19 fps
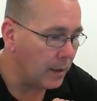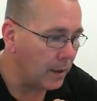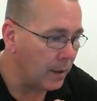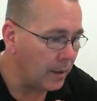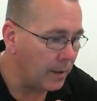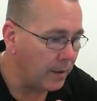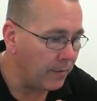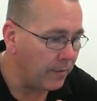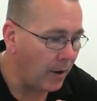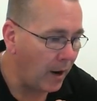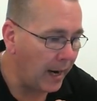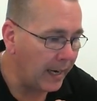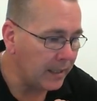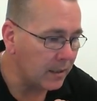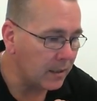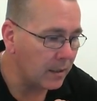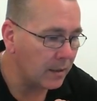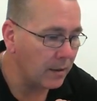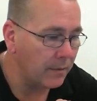
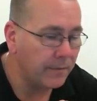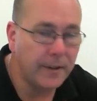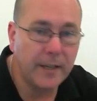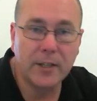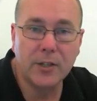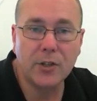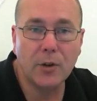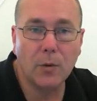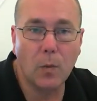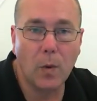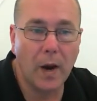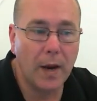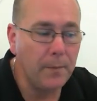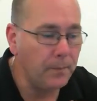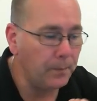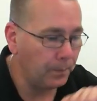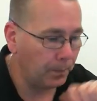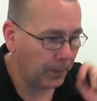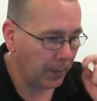device, fixture
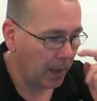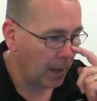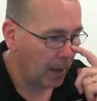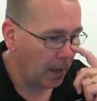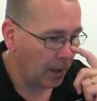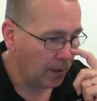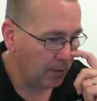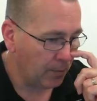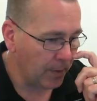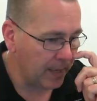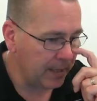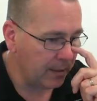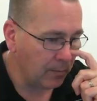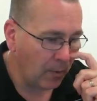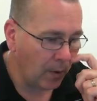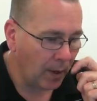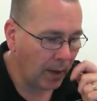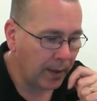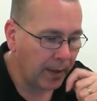1. The reason
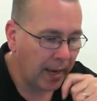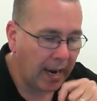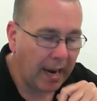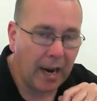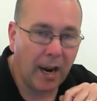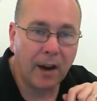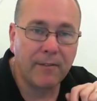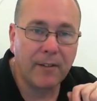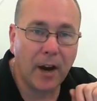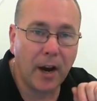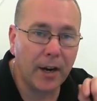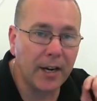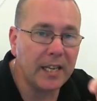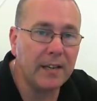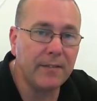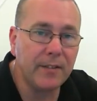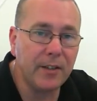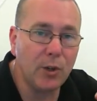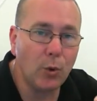why I've only
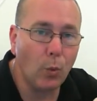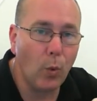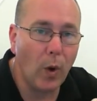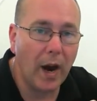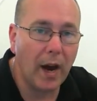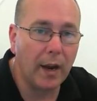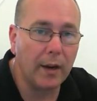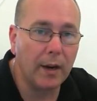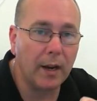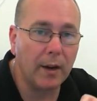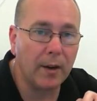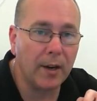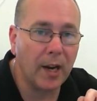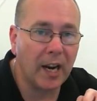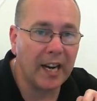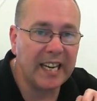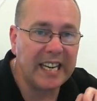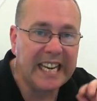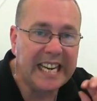given you one, and
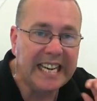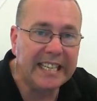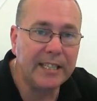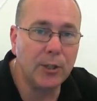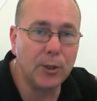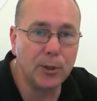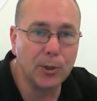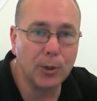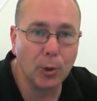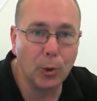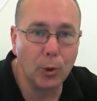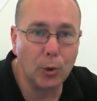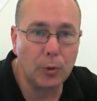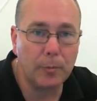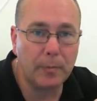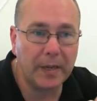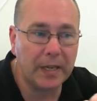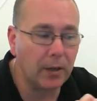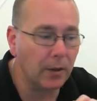I need two,
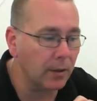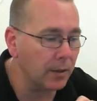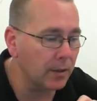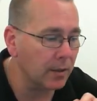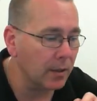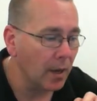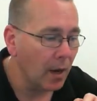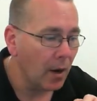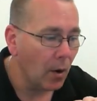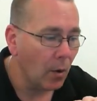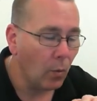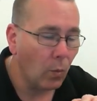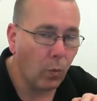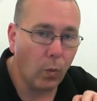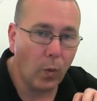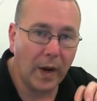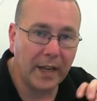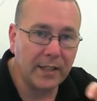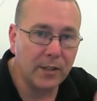because
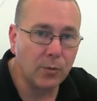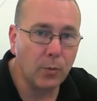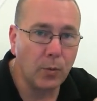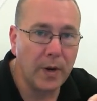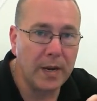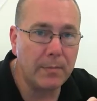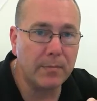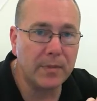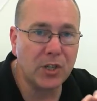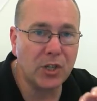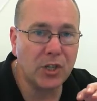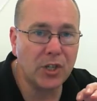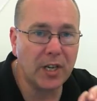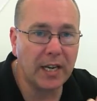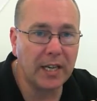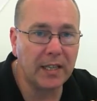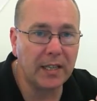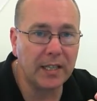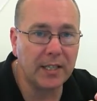once we
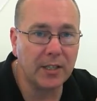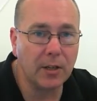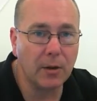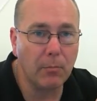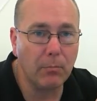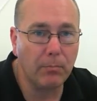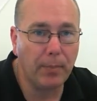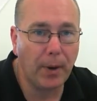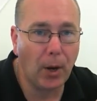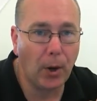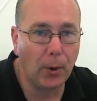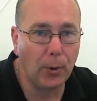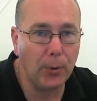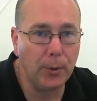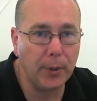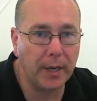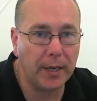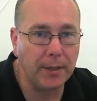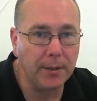machine this
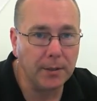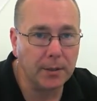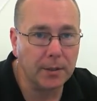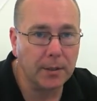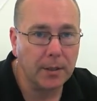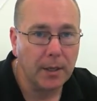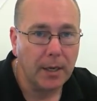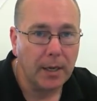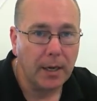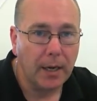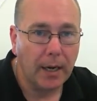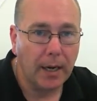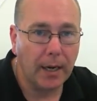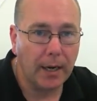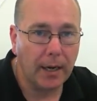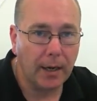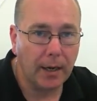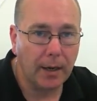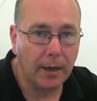component
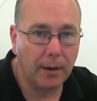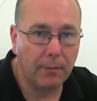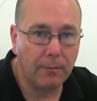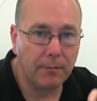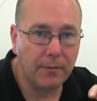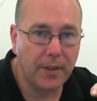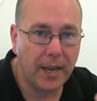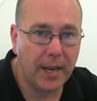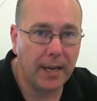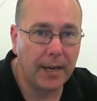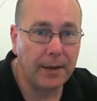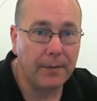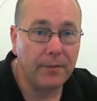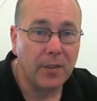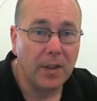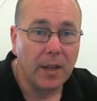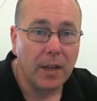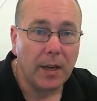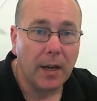there,
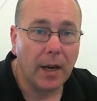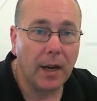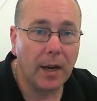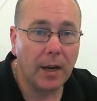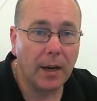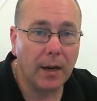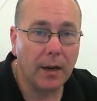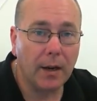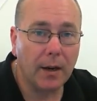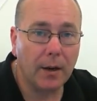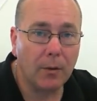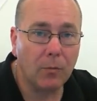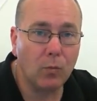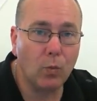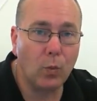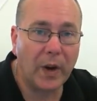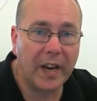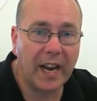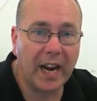
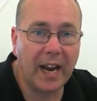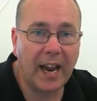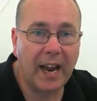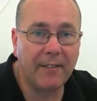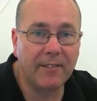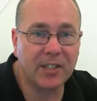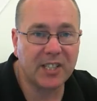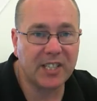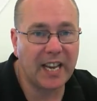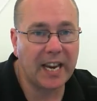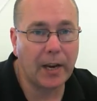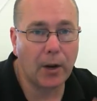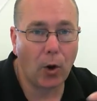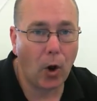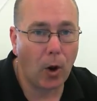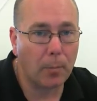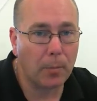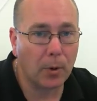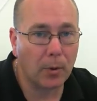we're going to have a second
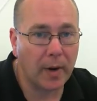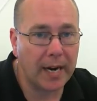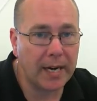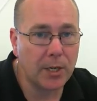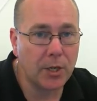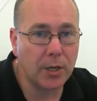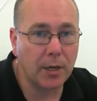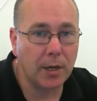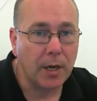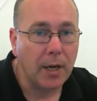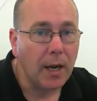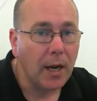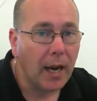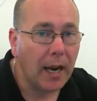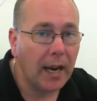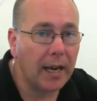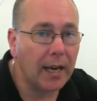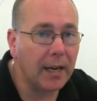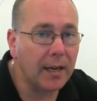operation.
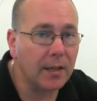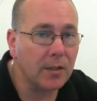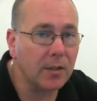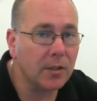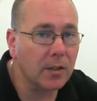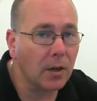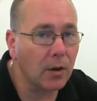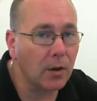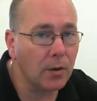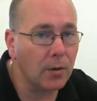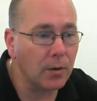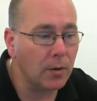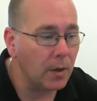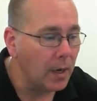And so